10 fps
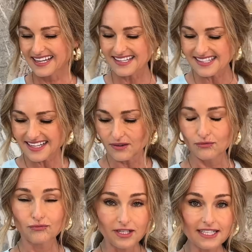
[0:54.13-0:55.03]
guess like a
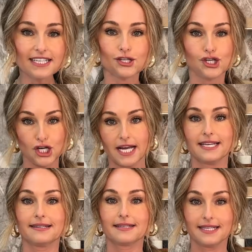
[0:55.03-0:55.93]
really
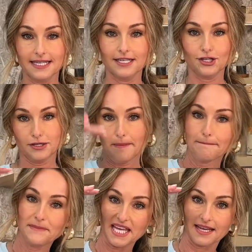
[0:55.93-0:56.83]
giant quiche,
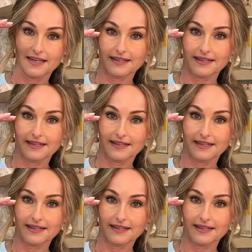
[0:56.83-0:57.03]
big,